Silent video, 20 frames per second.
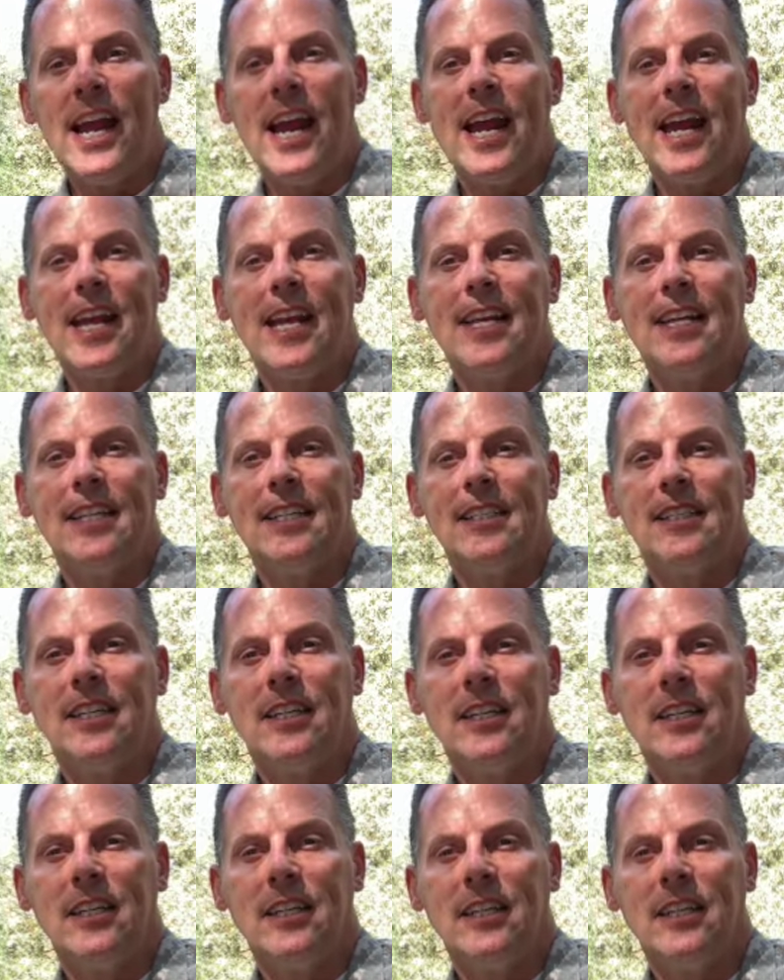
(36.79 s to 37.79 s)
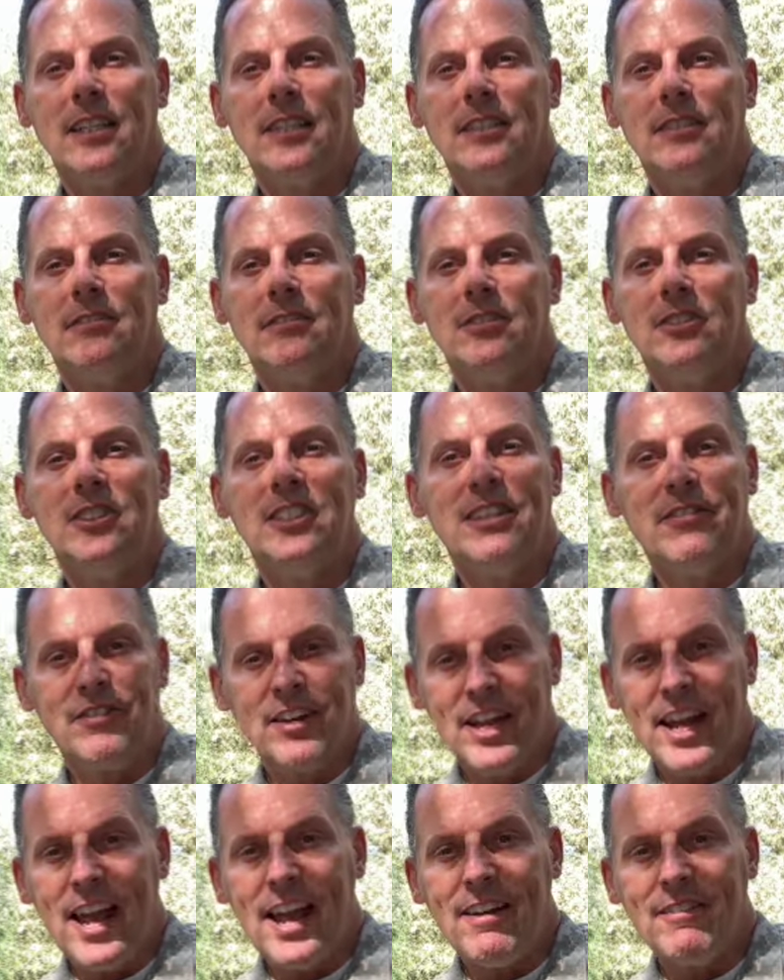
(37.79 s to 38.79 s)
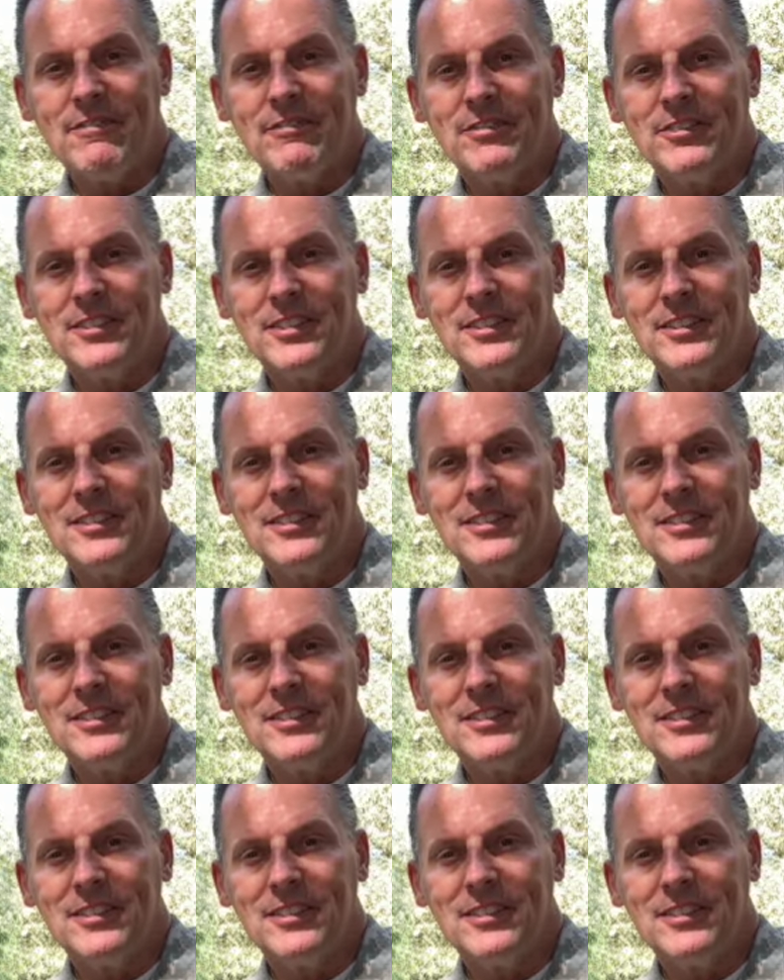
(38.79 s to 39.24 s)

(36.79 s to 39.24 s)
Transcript: and see if they have